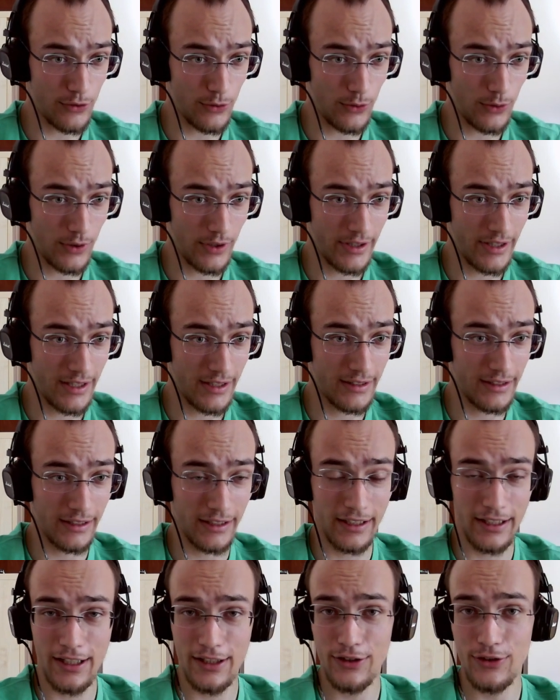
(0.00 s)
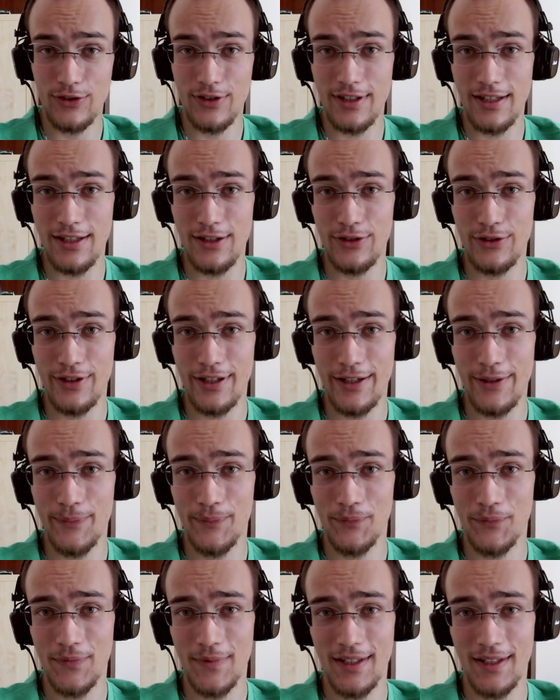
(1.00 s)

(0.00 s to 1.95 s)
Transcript: all that I had to say today.